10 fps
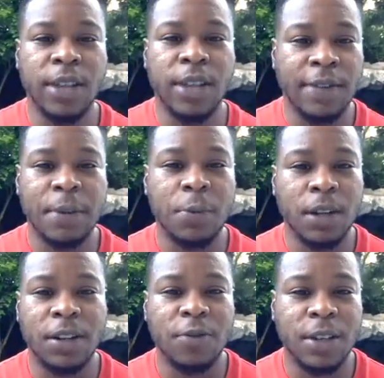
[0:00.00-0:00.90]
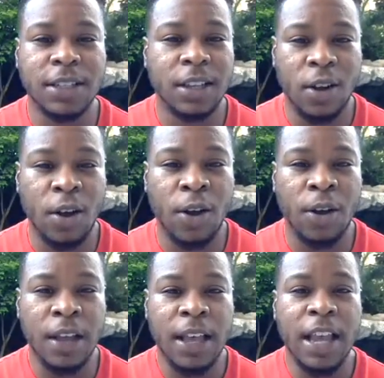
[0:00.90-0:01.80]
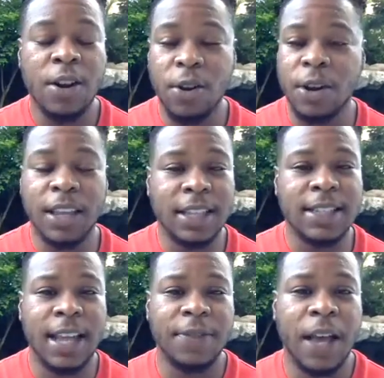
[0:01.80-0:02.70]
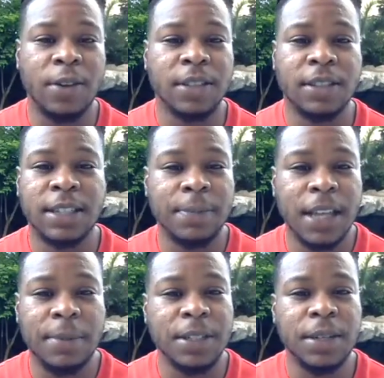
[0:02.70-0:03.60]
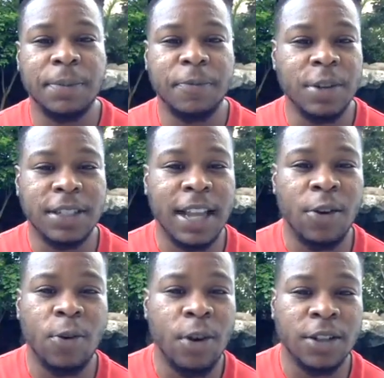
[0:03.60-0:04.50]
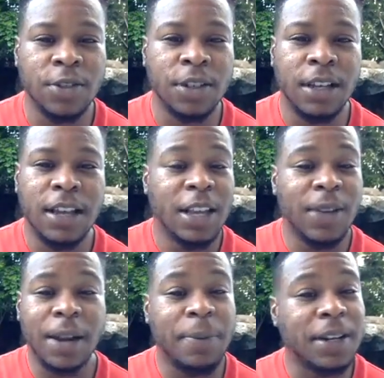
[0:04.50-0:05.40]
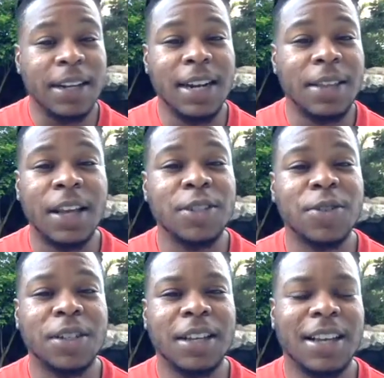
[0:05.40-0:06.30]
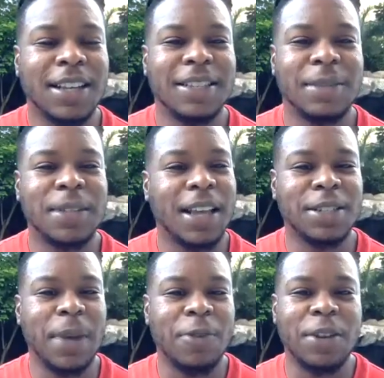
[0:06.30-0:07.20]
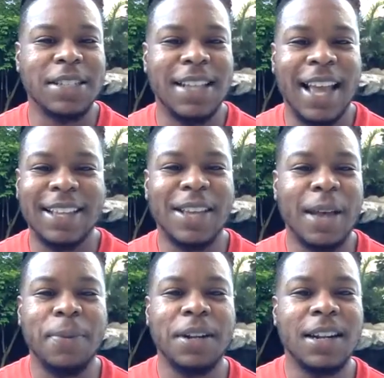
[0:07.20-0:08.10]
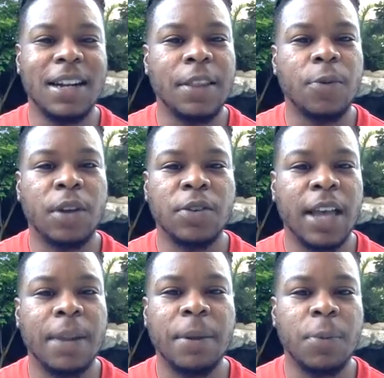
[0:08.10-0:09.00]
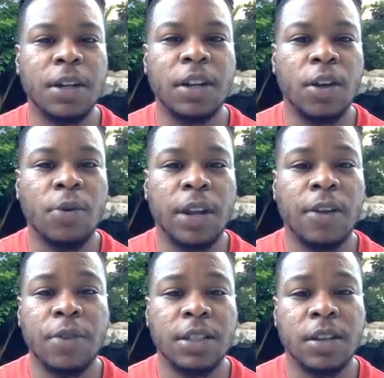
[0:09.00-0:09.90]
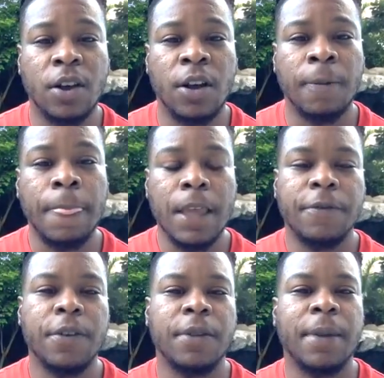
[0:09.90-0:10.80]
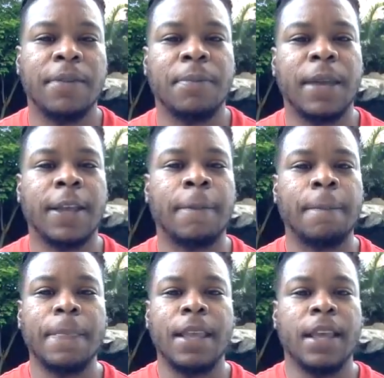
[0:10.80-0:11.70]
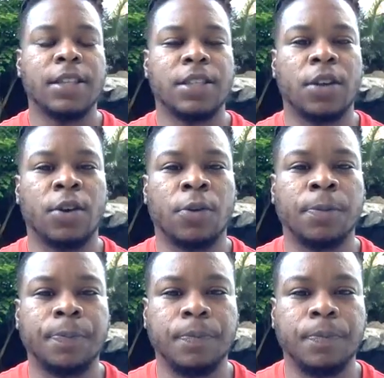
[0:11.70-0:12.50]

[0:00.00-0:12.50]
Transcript: you have to be willing to risk it all in order to get to that 1,000. Sometimes you'll risk that whole 100. You got to put in another 100. Sometimes you might risk that. You got to put in another one. You got to be willing to go there and risk it all for you to be able to make it. And so,